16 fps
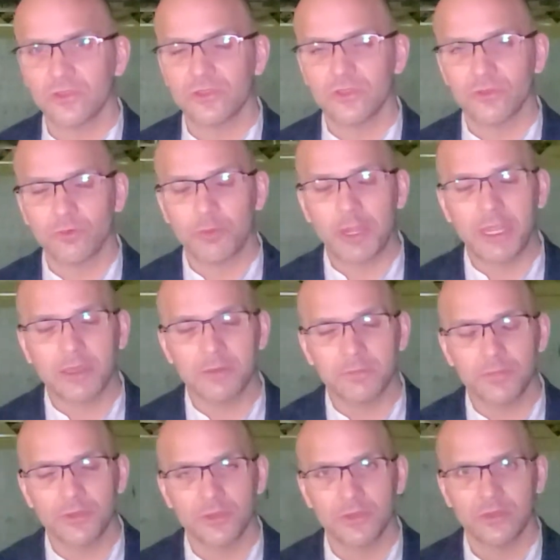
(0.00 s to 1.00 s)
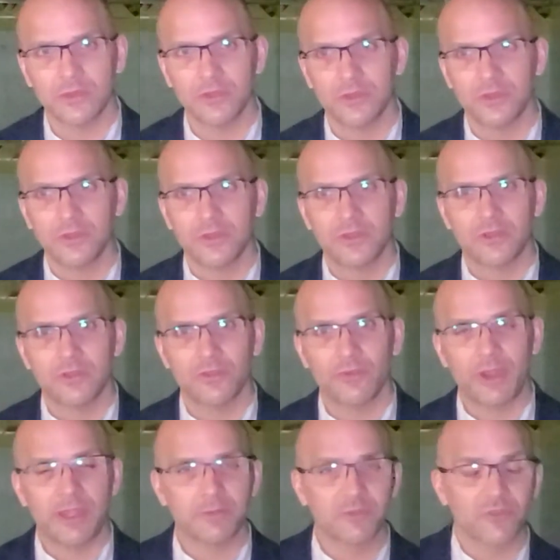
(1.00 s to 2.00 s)
the
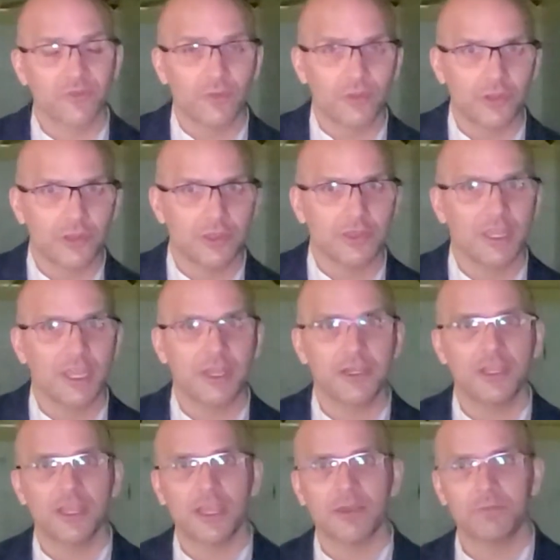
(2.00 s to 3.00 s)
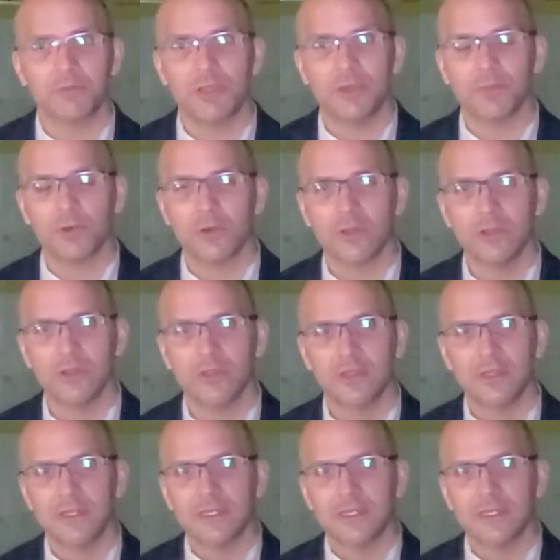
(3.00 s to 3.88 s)
ramps for the handicapped people.